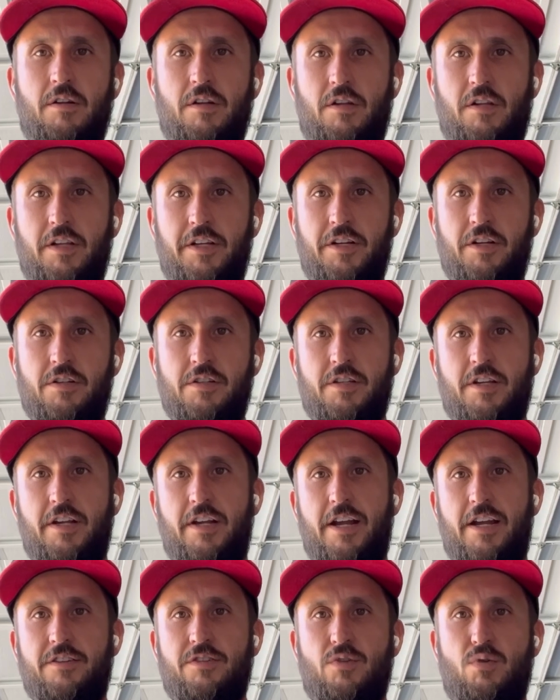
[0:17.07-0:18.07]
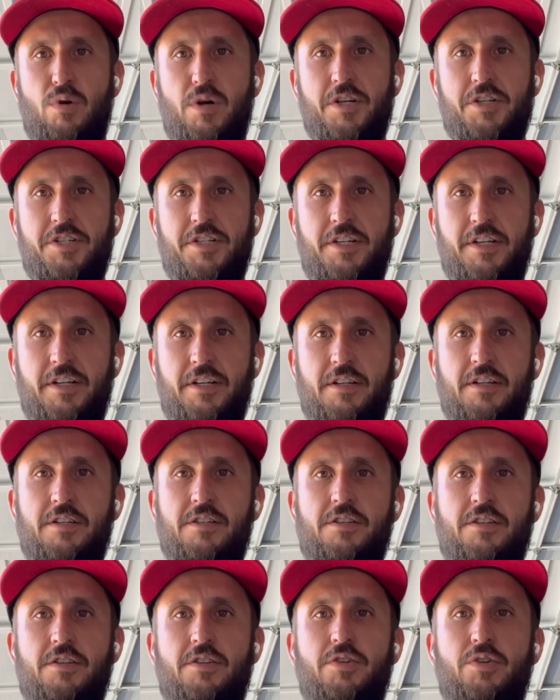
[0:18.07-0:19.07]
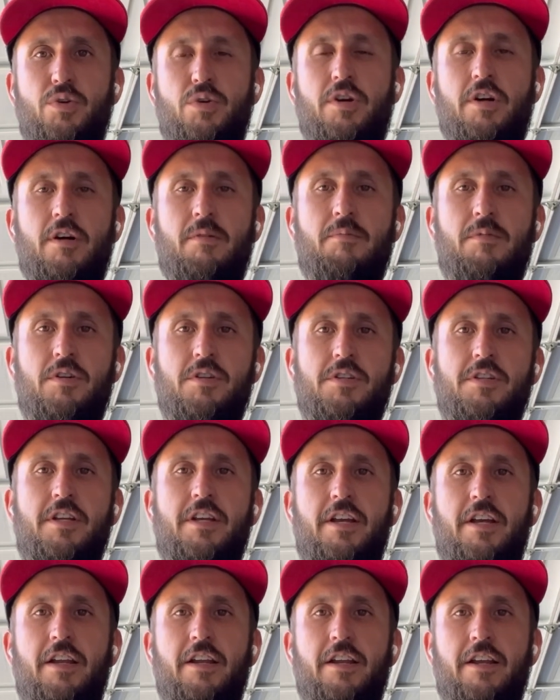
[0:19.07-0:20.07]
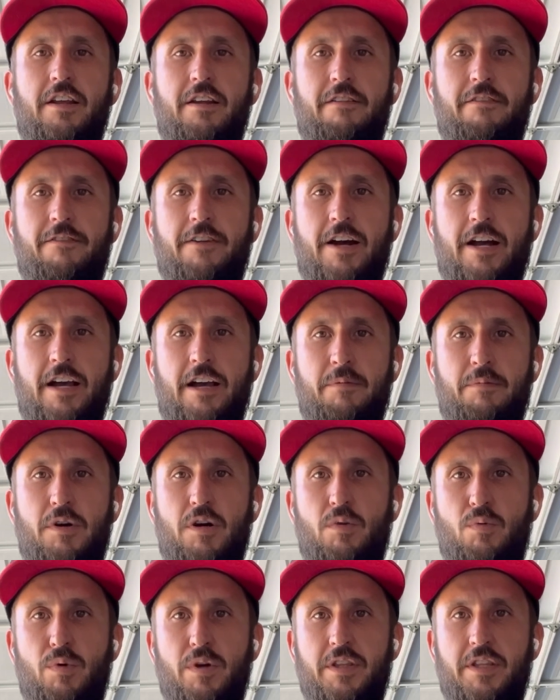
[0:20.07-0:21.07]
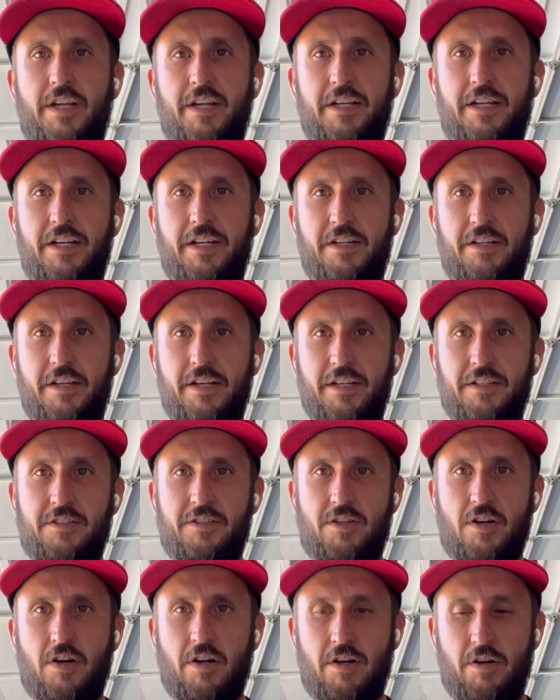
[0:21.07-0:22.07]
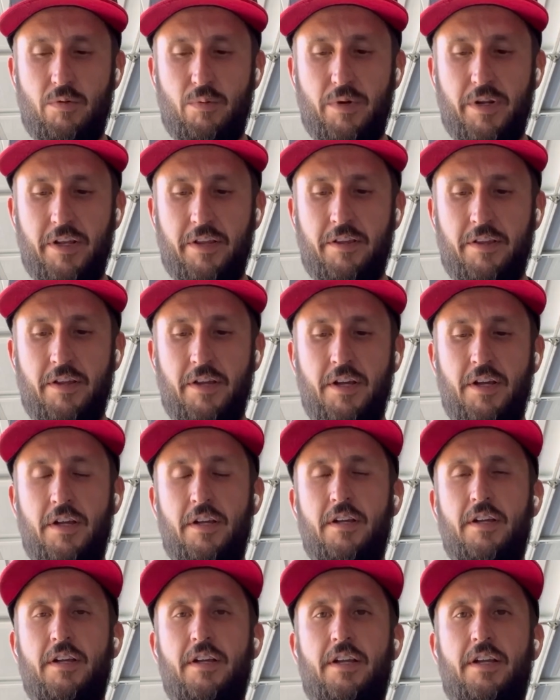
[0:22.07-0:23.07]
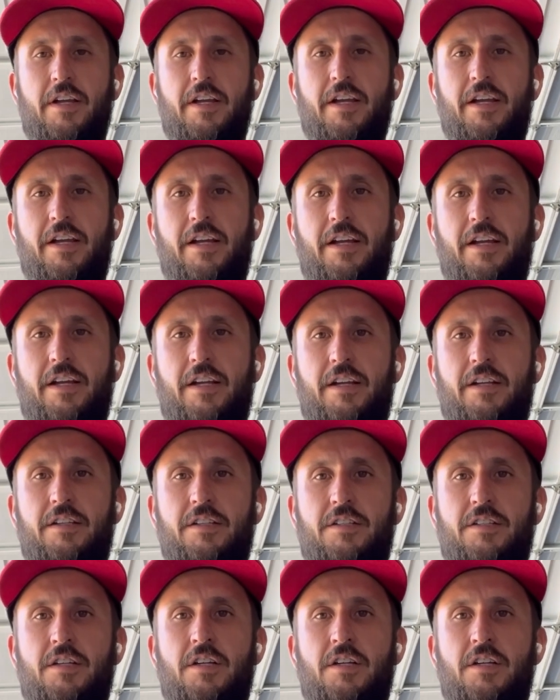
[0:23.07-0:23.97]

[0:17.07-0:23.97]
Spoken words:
Cleaners can ask questions, newcomers can get a vibe on what they need to get started with, and